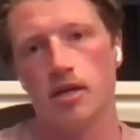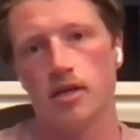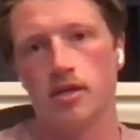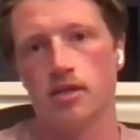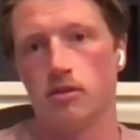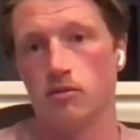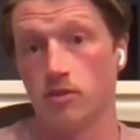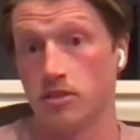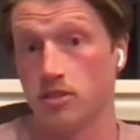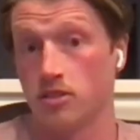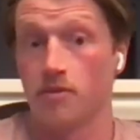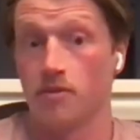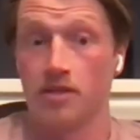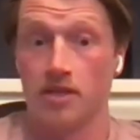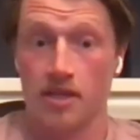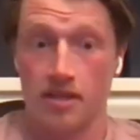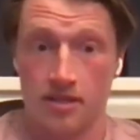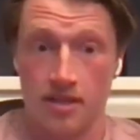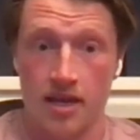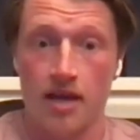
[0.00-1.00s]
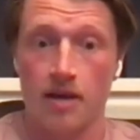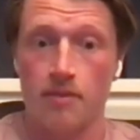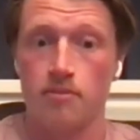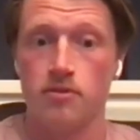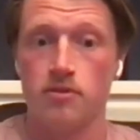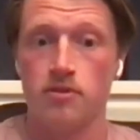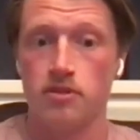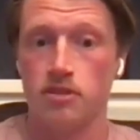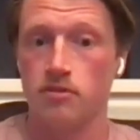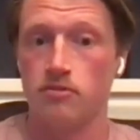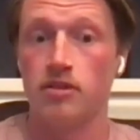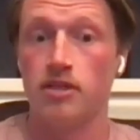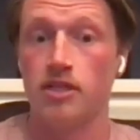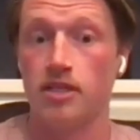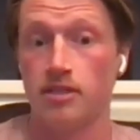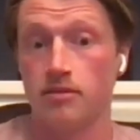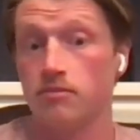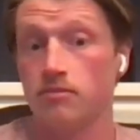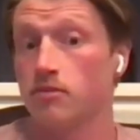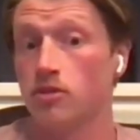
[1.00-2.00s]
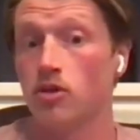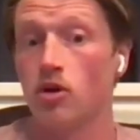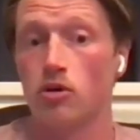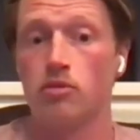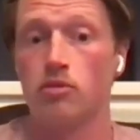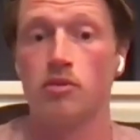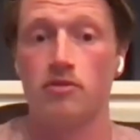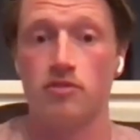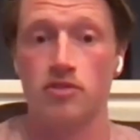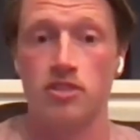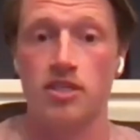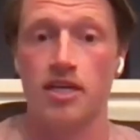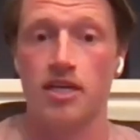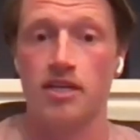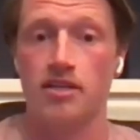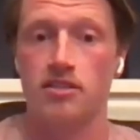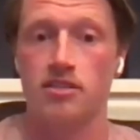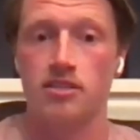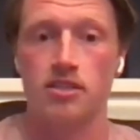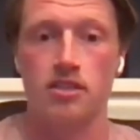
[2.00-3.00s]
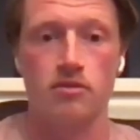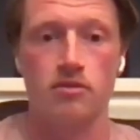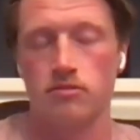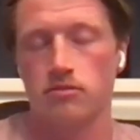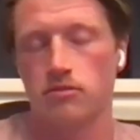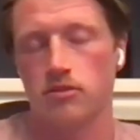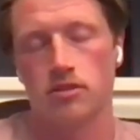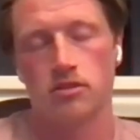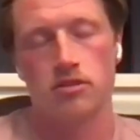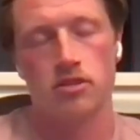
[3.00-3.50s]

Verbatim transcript: you know, when something like that happens, it really knocked me to six. You just want